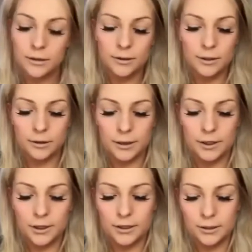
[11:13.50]
So I
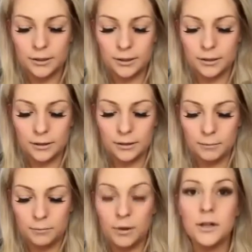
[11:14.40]
just
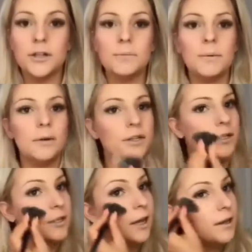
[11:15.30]
brush my brush
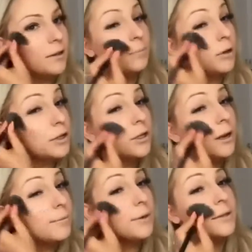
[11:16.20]
into that, and the brush that
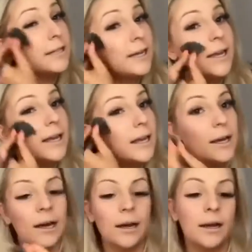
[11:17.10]
I'm using
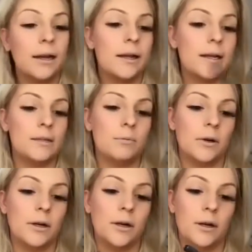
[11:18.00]
here is
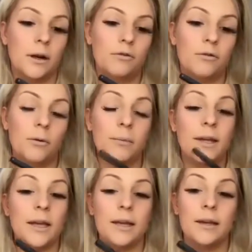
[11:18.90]
one from
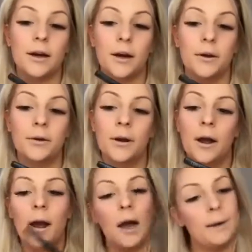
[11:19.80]
Kiko,
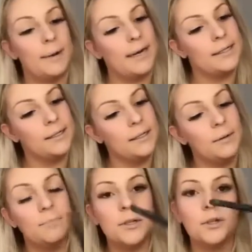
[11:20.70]
and it's
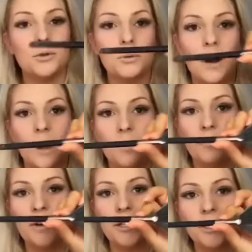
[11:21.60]
number
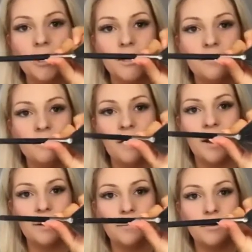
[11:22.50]
12, and it's just a
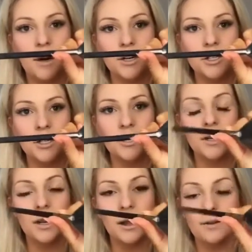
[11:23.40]
fan brush, just a
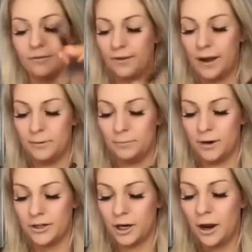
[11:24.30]
light fan
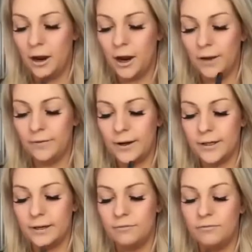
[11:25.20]
brush. I
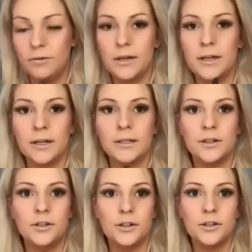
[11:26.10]
find it really nice
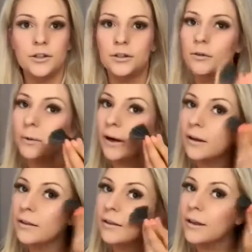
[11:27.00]
because you can do quite
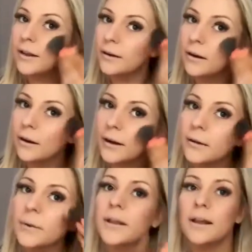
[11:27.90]
a thin
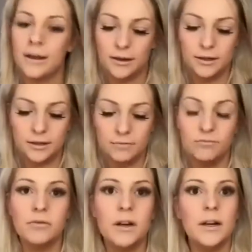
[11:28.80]
line with it, and it doesn't
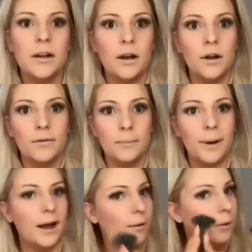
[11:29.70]
really
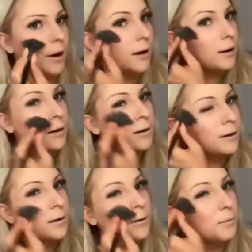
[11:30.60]
overpower
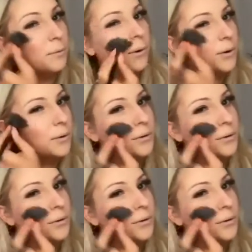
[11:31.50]
what.